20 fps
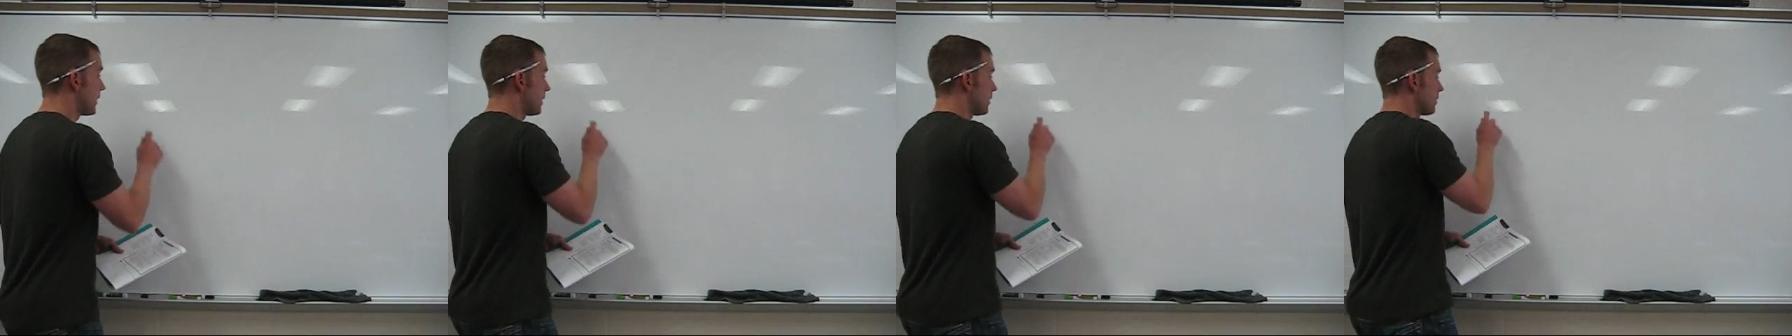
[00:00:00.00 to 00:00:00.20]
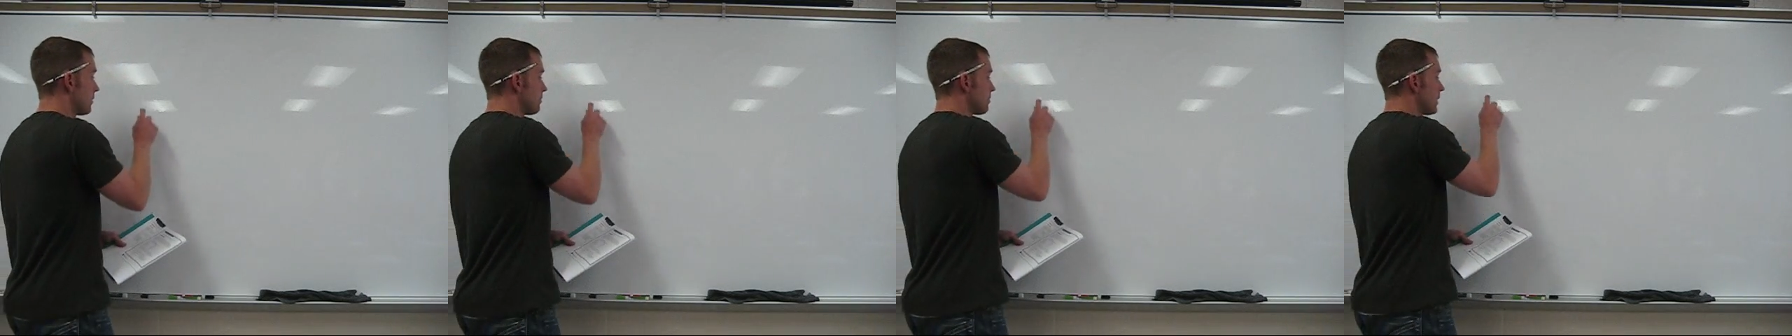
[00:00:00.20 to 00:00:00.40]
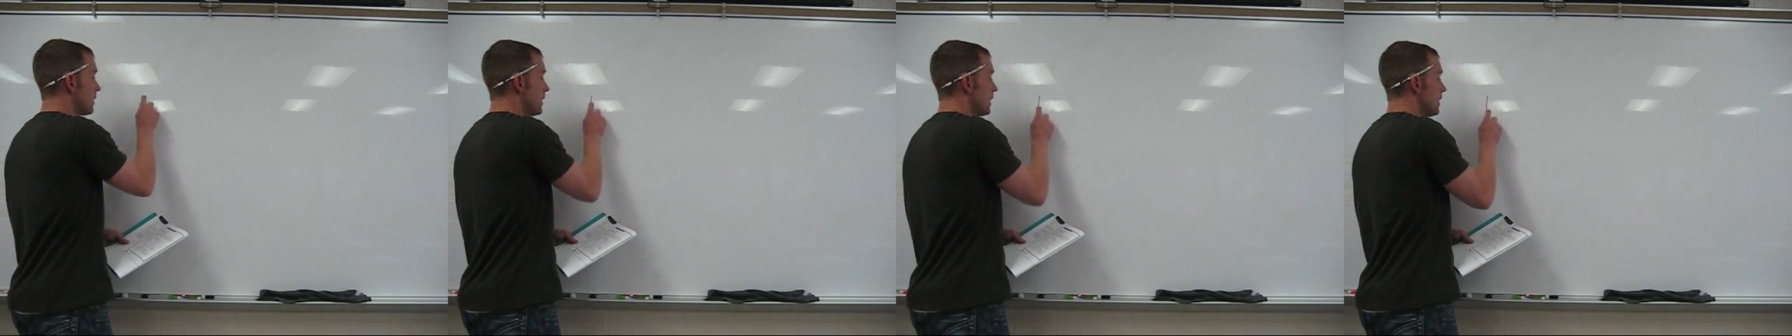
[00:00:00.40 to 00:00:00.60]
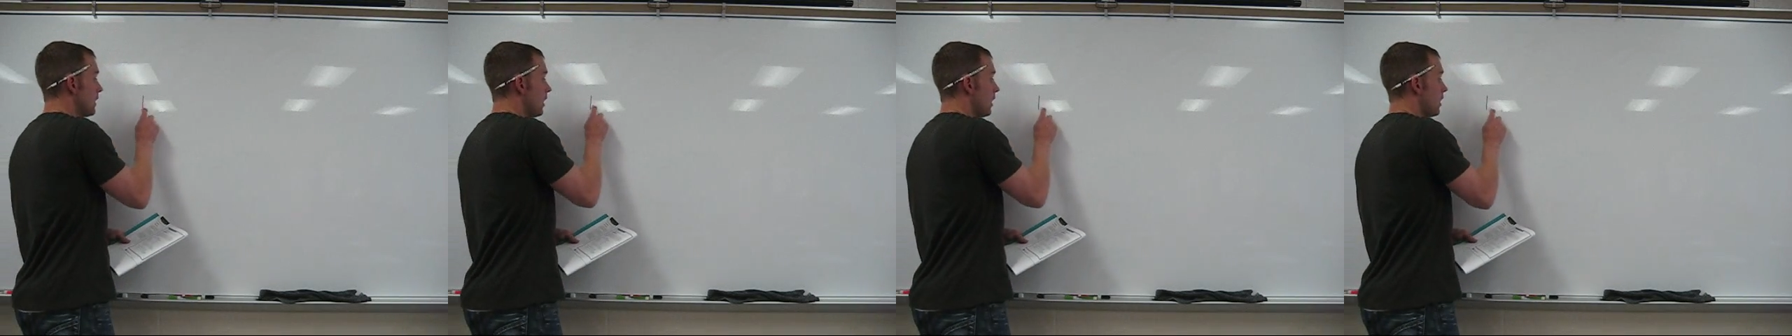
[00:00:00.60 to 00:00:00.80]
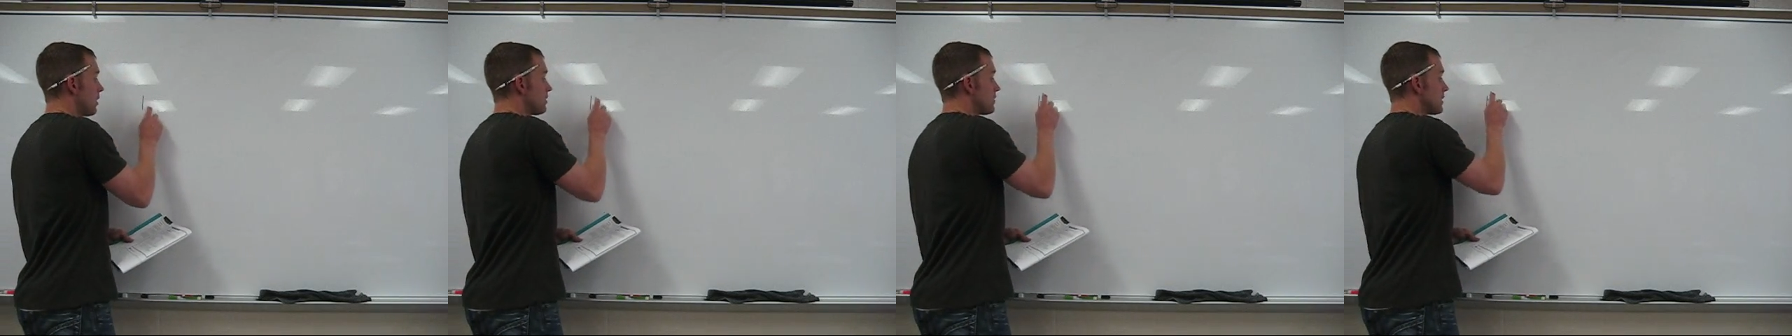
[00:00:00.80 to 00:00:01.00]
here
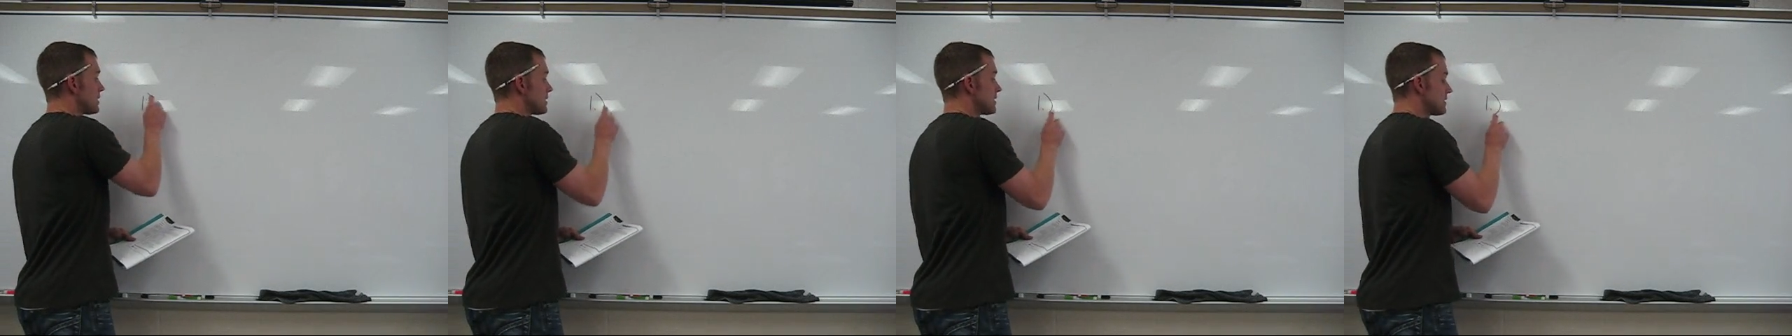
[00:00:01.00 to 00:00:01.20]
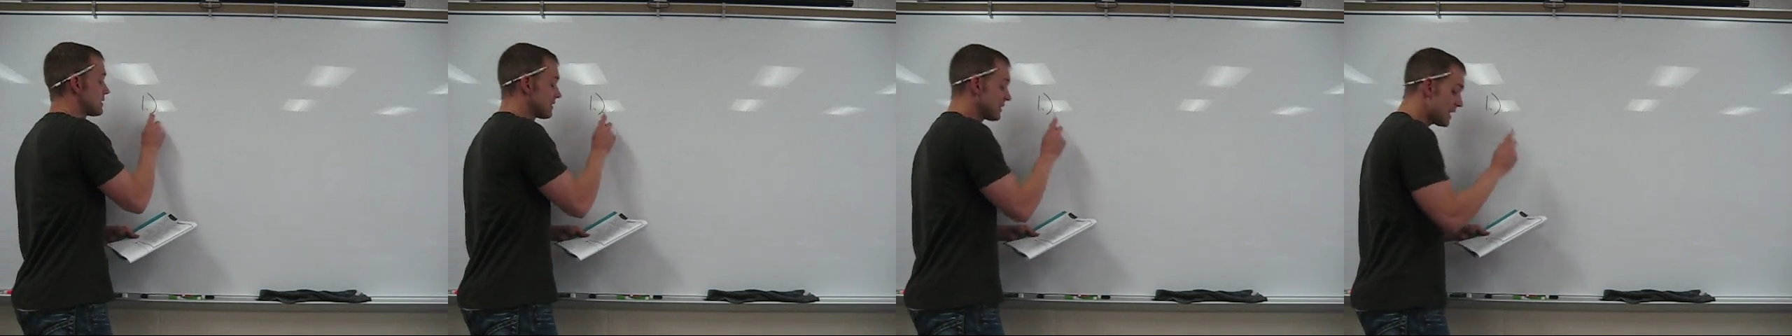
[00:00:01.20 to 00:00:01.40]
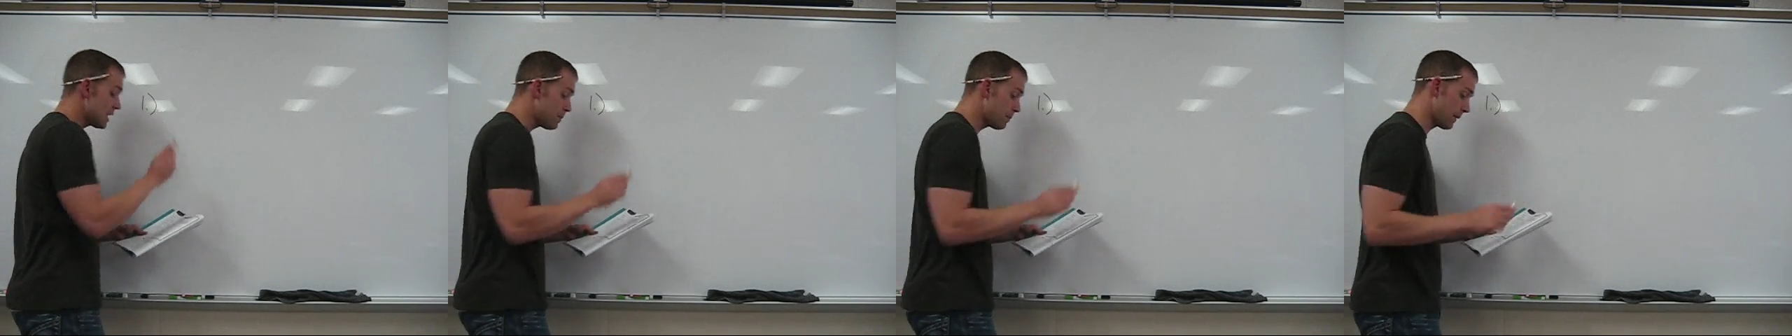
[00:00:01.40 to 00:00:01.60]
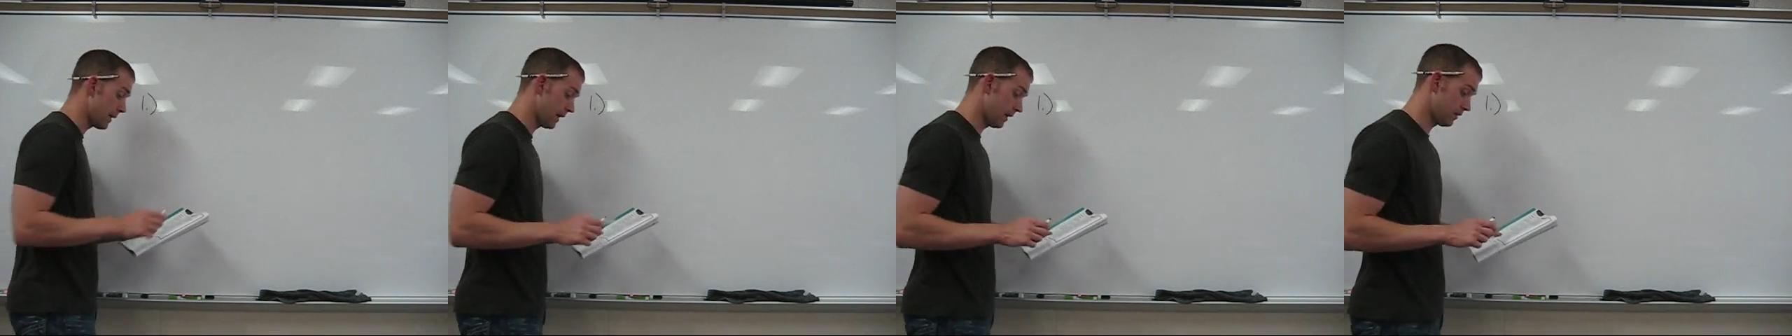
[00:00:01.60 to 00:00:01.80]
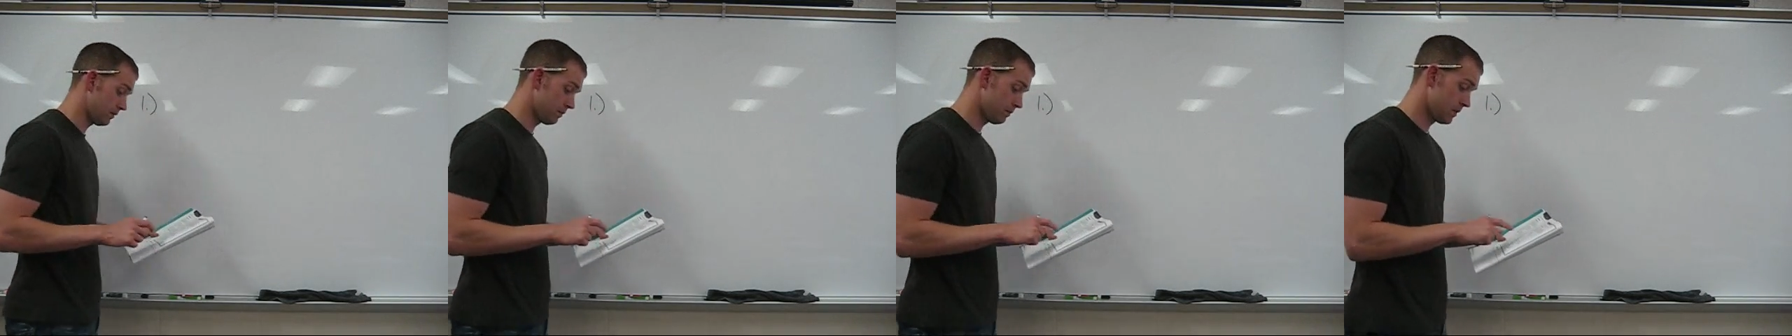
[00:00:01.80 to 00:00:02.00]
of
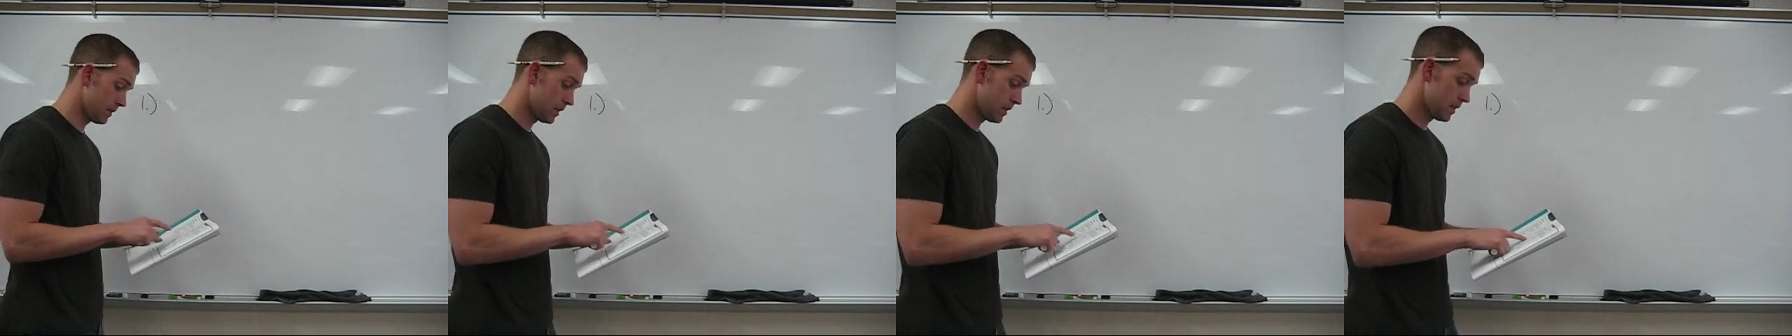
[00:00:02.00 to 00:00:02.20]
sleeping